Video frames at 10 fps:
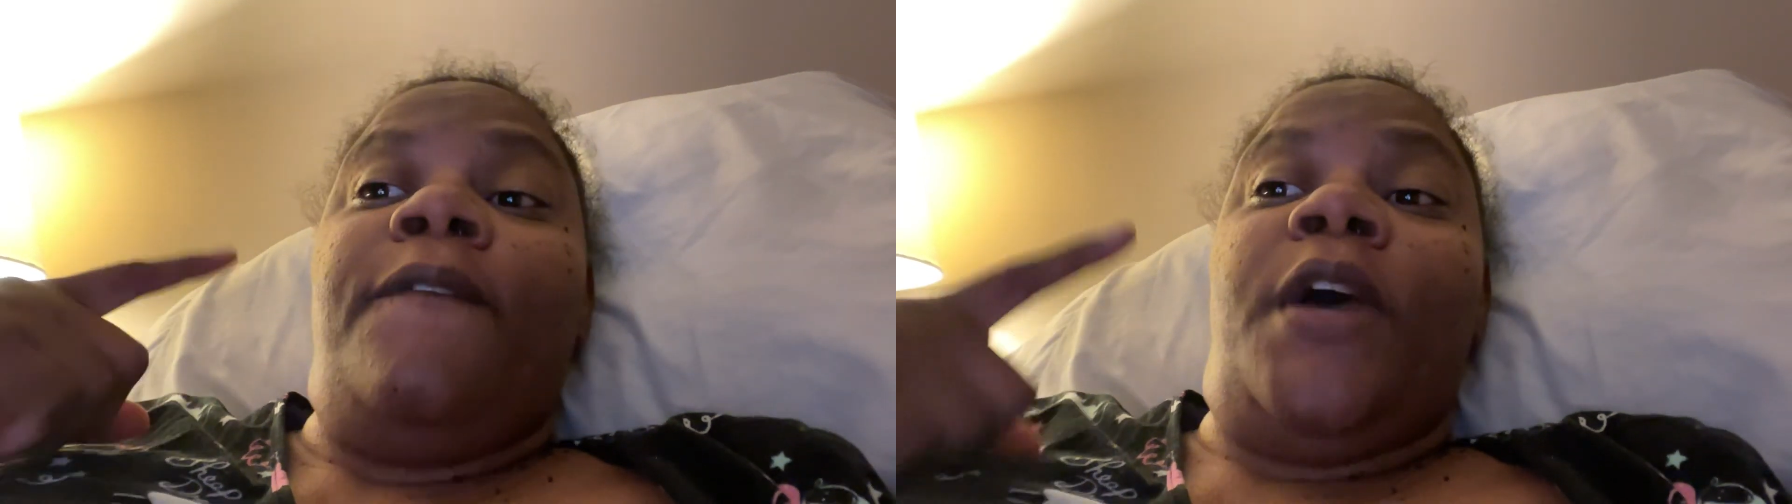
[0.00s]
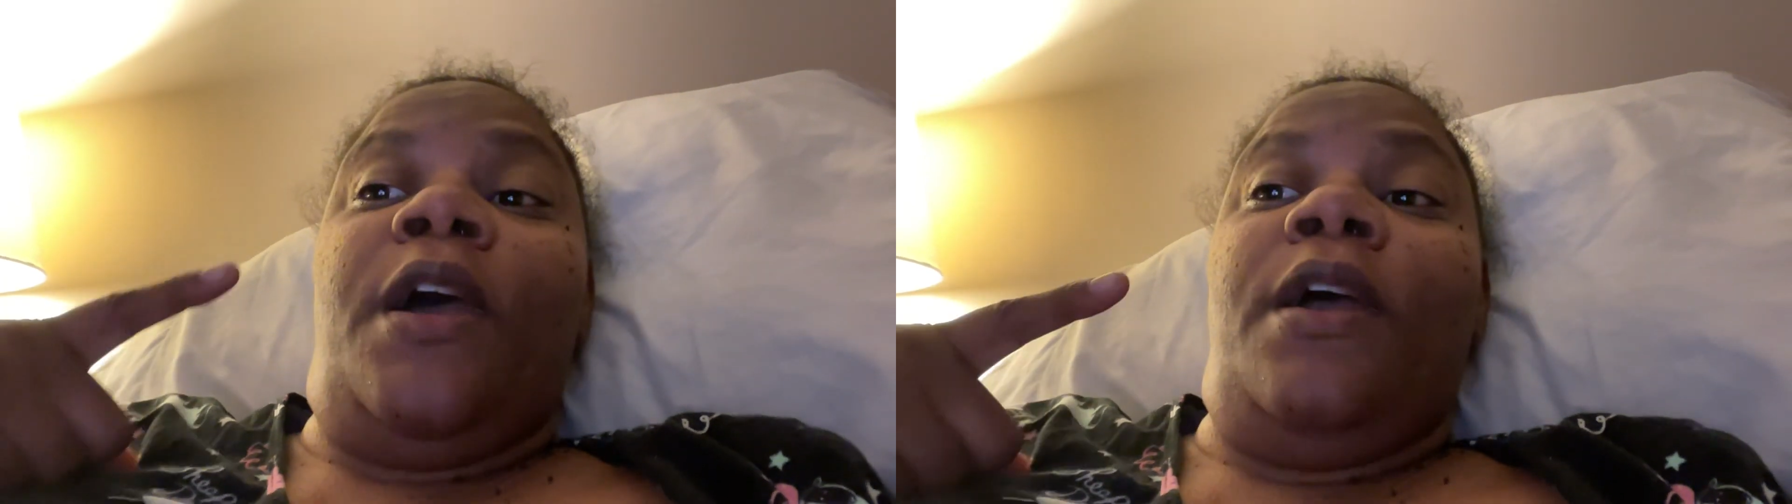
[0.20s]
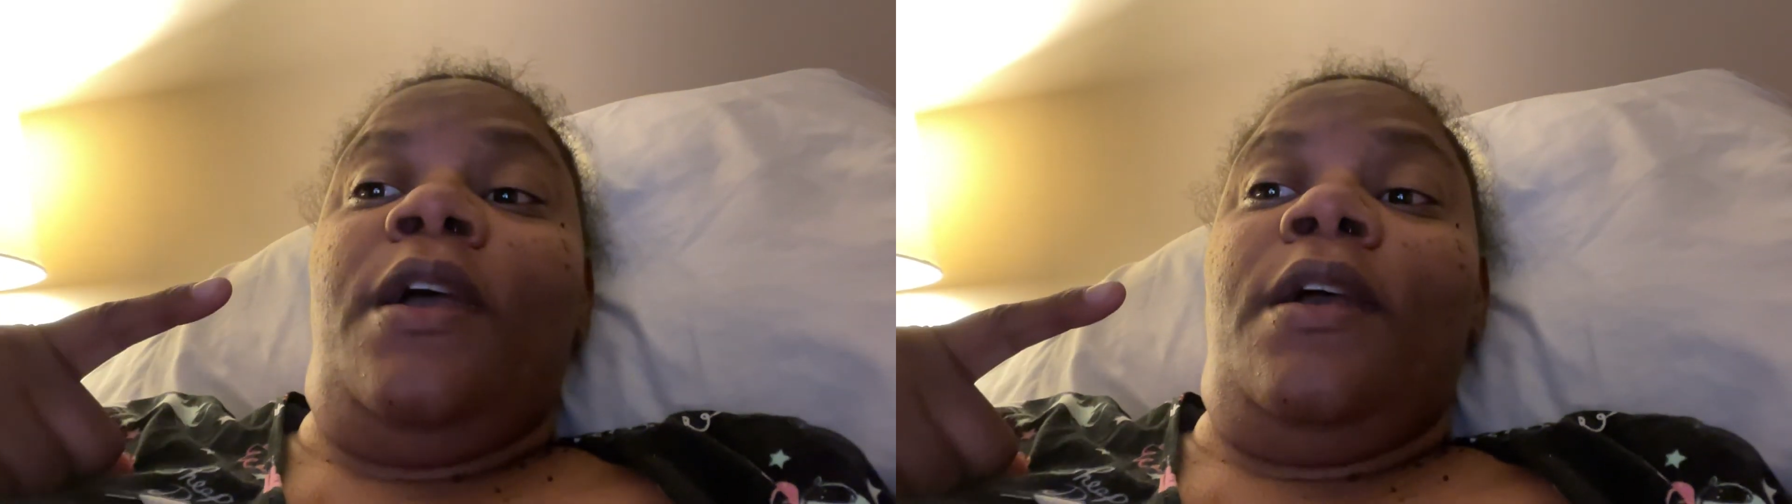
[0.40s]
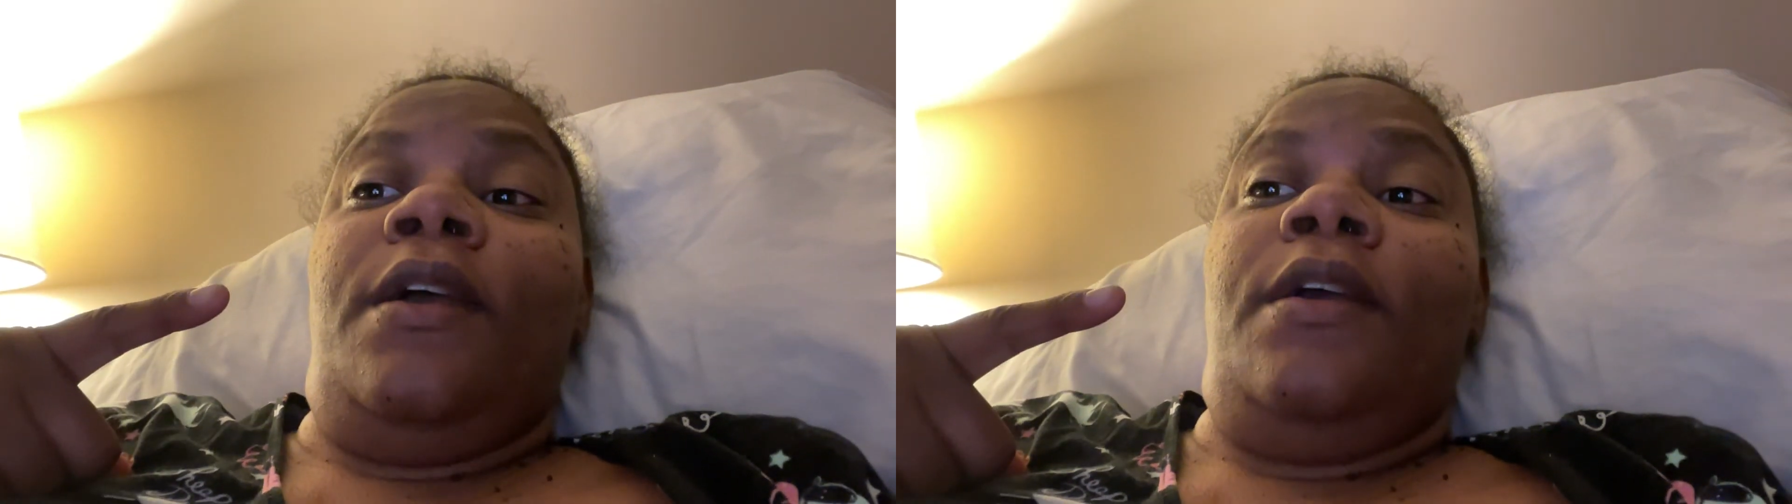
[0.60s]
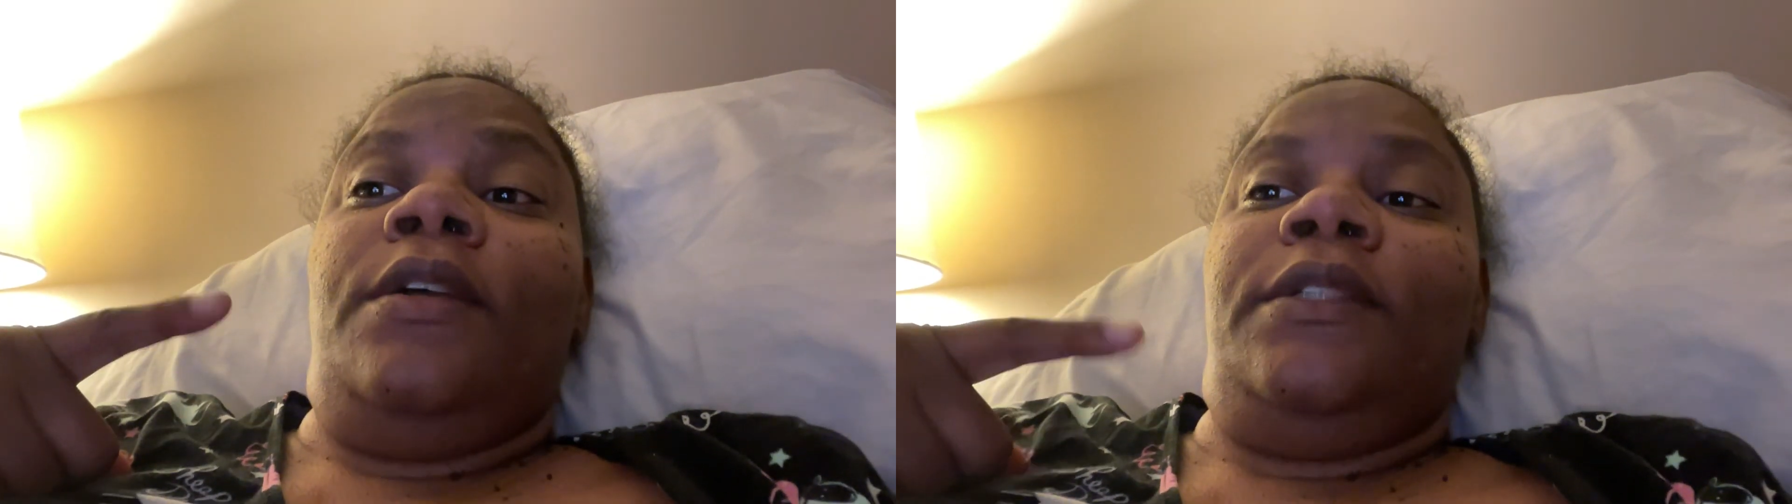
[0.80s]

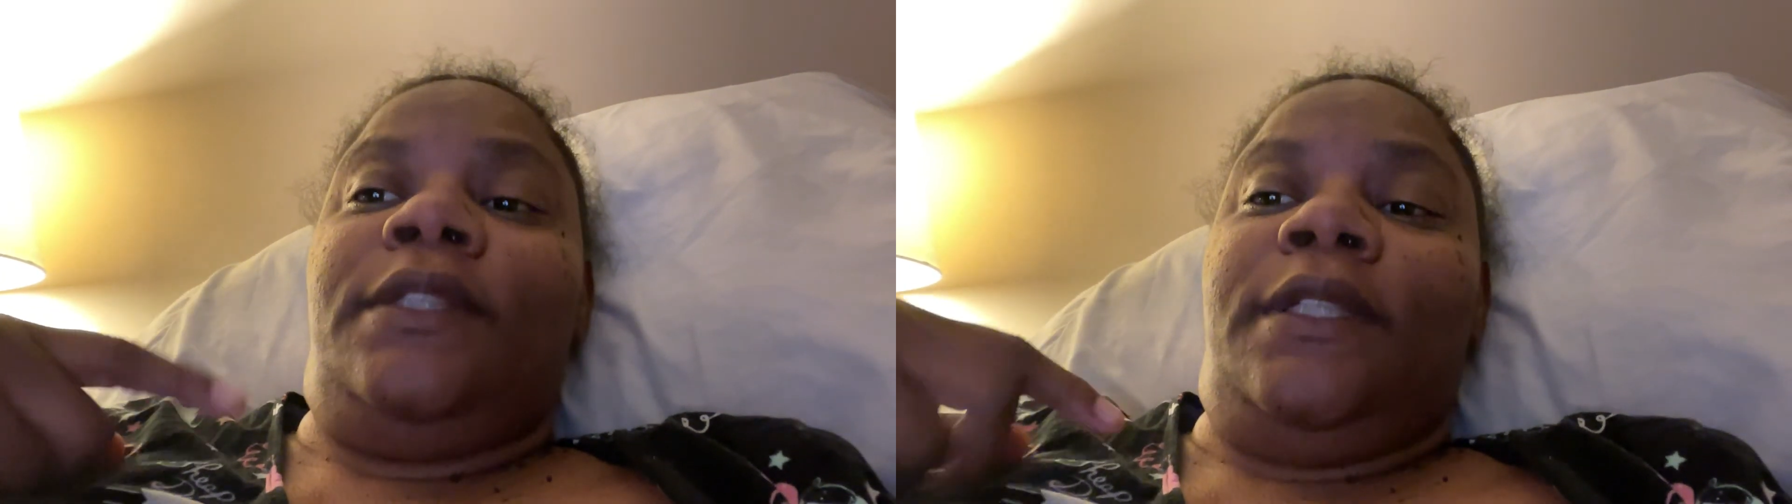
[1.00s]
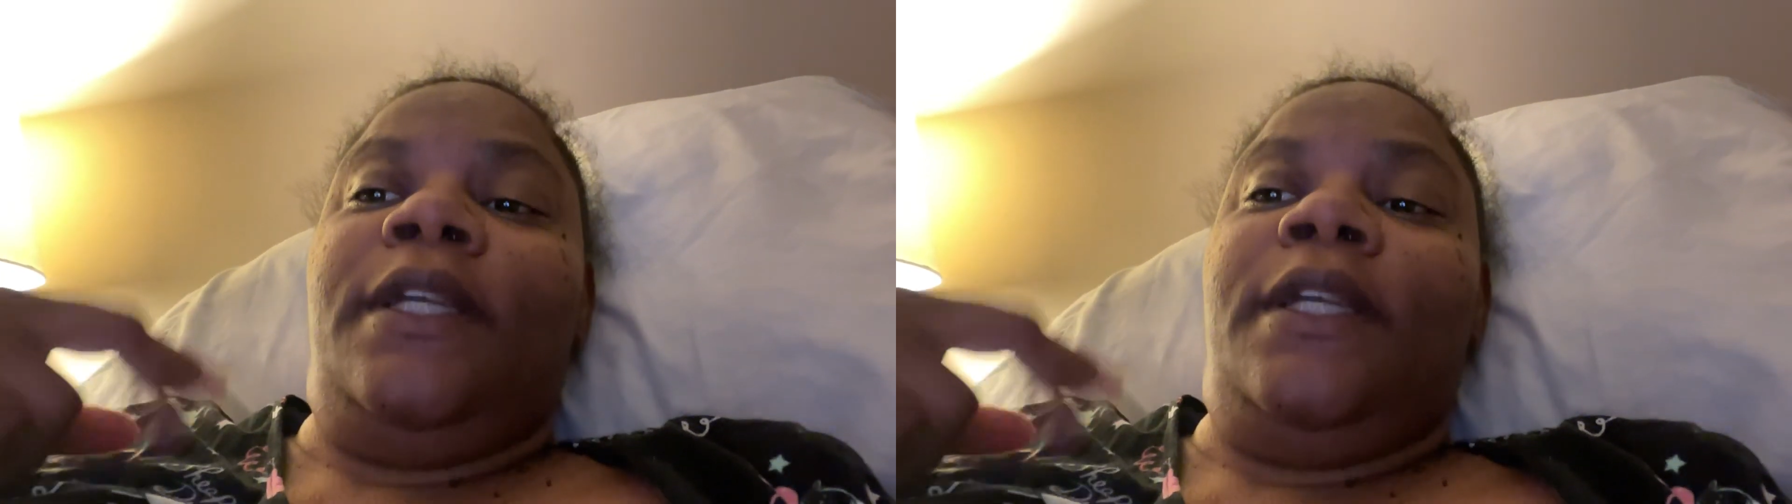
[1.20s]
first.